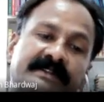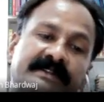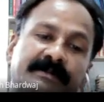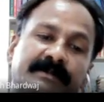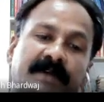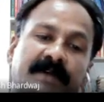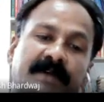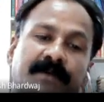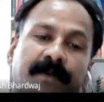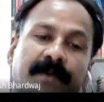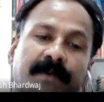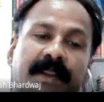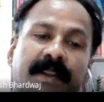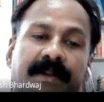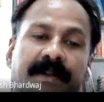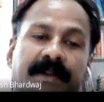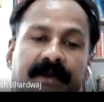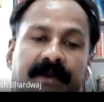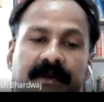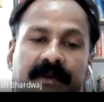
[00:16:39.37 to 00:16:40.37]
by
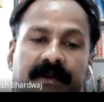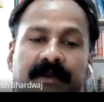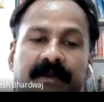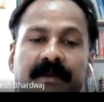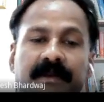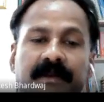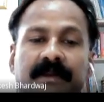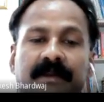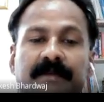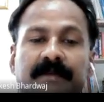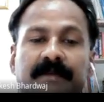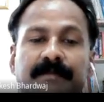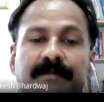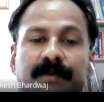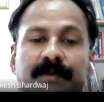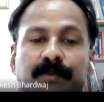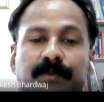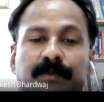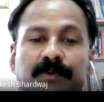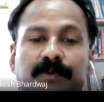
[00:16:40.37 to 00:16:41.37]
weight in
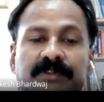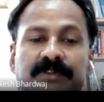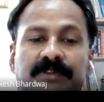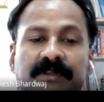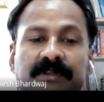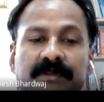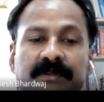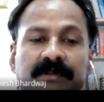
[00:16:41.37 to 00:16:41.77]
proportions